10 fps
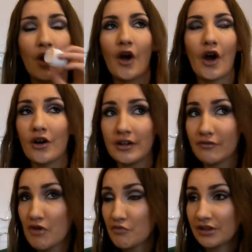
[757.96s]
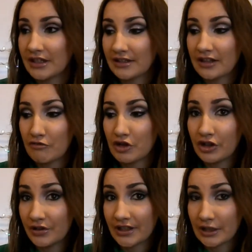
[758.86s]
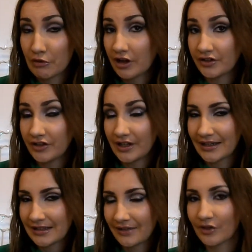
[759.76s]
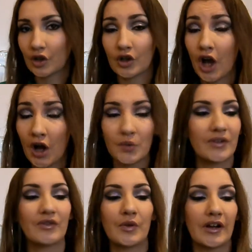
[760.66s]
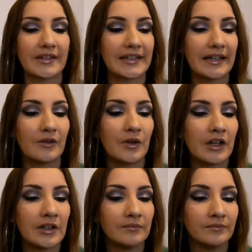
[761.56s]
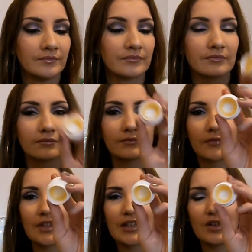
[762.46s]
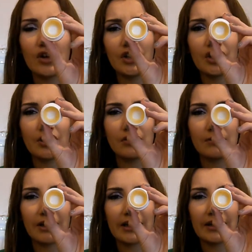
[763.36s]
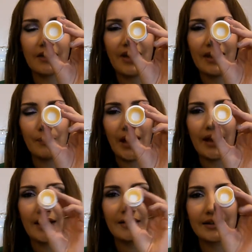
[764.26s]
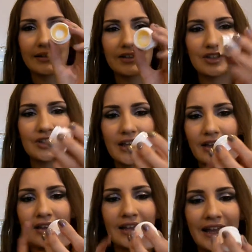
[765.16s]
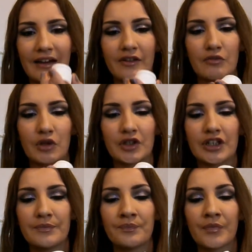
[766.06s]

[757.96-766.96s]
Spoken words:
only remembered this because I've been using it the past few days because I've got a cold, if you can't tell. So there's not a huge amount in there. I've hit pan and it's just a layer at the bottom.